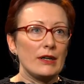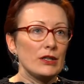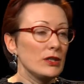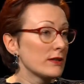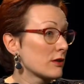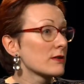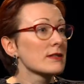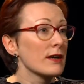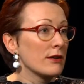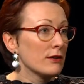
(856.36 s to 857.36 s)
She's a
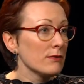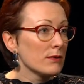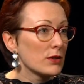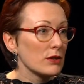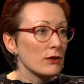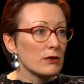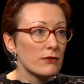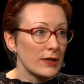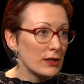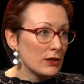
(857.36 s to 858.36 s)
translator. She knows
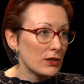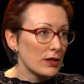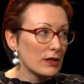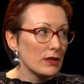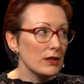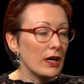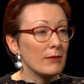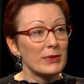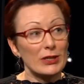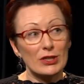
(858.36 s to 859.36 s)
French,
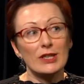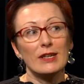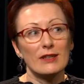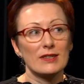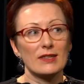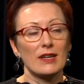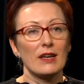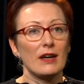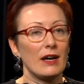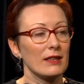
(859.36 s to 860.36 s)
but she is,
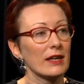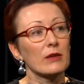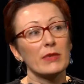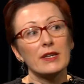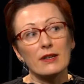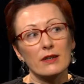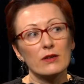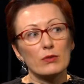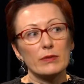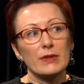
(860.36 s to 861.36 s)
unlike many
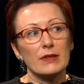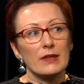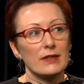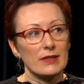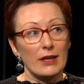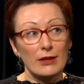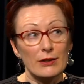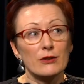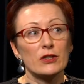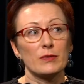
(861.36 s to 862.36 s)
other women, is a
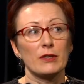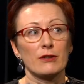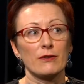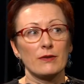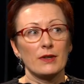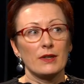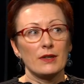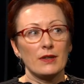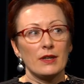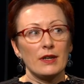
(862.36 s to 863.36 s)
Yiddish speaker.
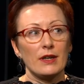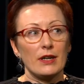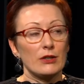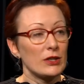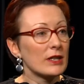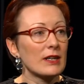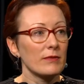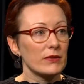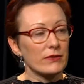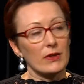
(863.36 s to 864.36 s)
And she
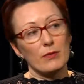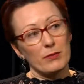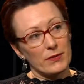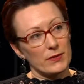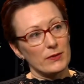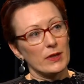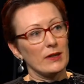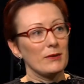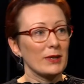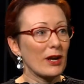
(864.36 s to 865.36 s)
comes from
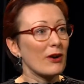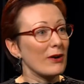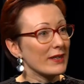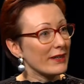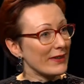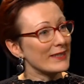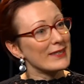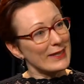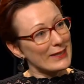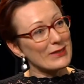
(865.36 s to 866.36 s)
what I call the
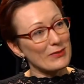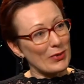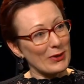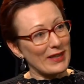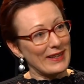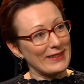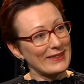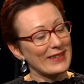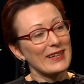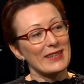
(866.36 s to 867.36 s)
Kresy Eastern
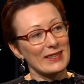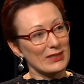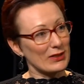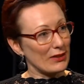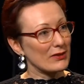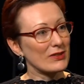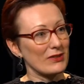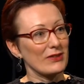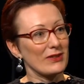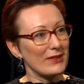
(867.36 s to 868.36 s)
Borderlands. That's close
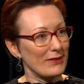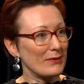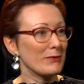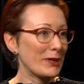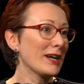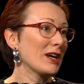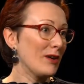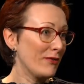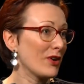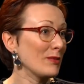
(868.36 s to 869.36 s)
to where I
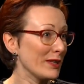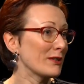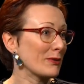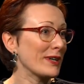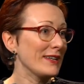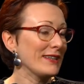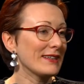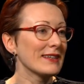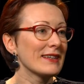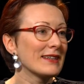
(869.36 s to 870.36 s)
come from, Lithuania.